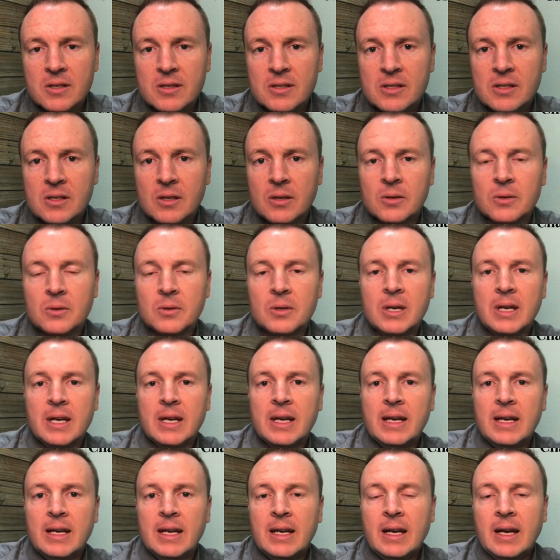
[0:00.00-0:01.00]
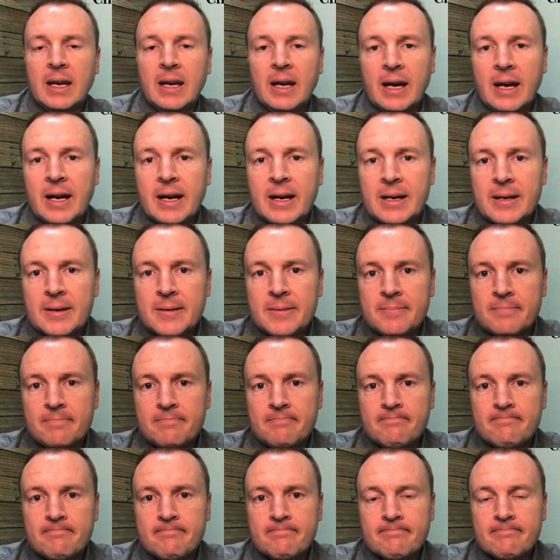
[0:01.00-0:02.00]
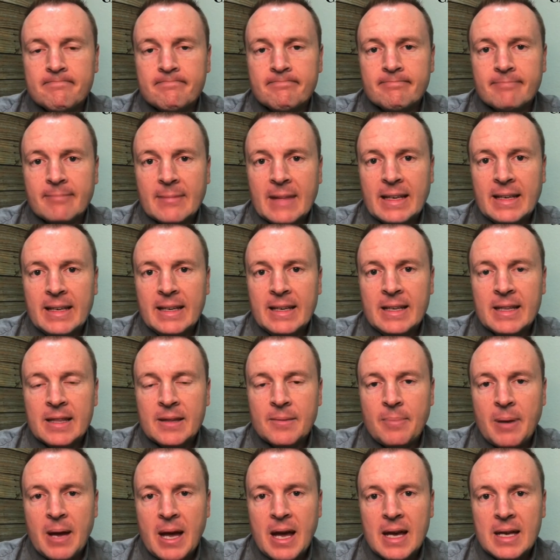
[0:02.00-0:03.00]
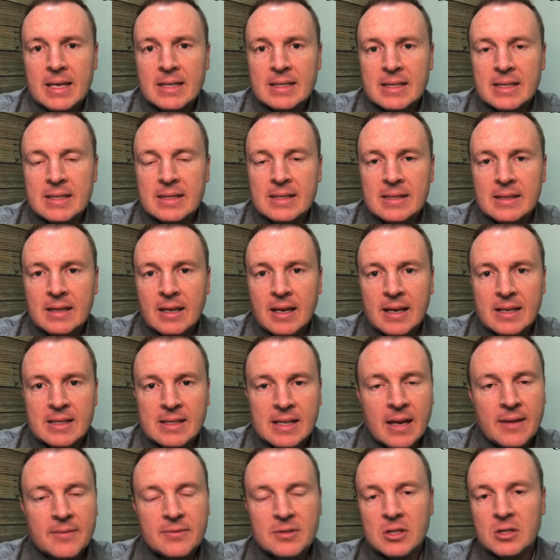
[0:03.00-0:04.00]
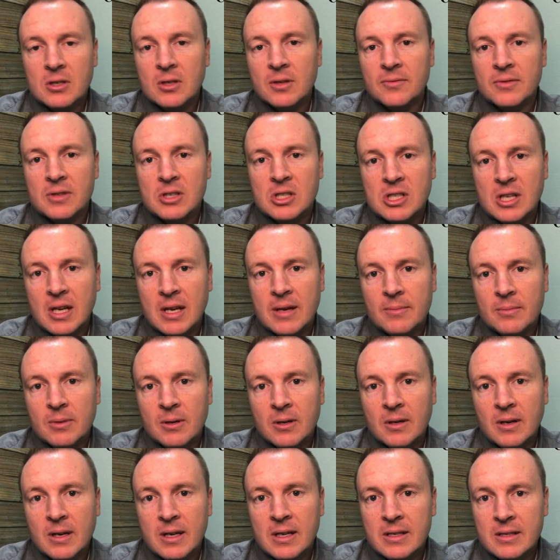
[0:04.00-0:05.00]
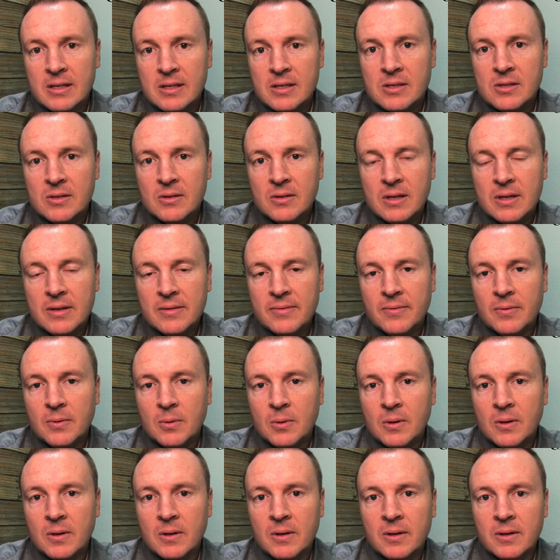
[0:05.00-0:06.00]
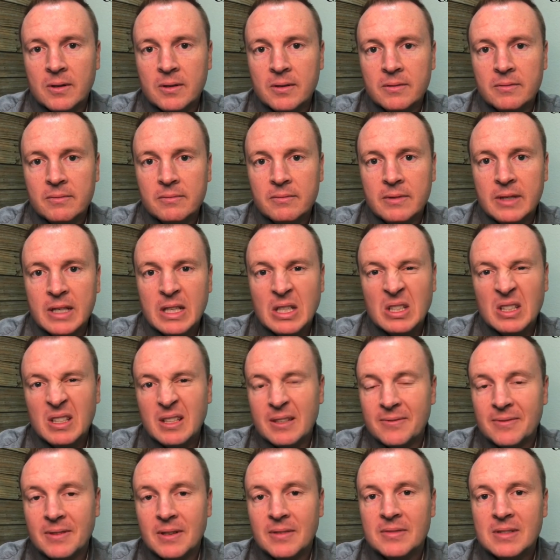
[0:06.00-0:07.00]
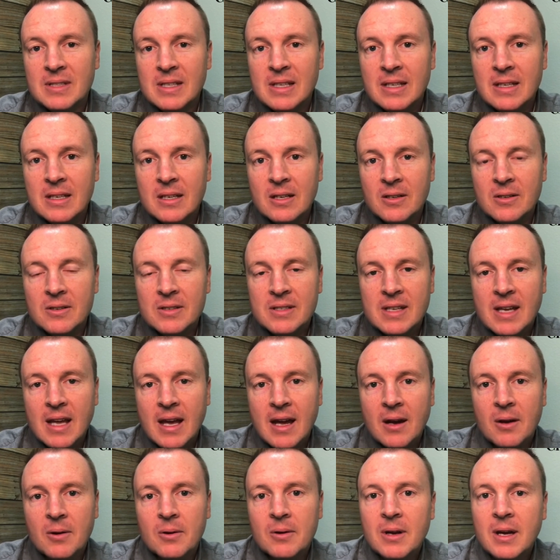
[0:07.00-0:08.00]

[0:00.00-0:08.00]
So in the past, as I've served the chamber industry for nearly 15 years now,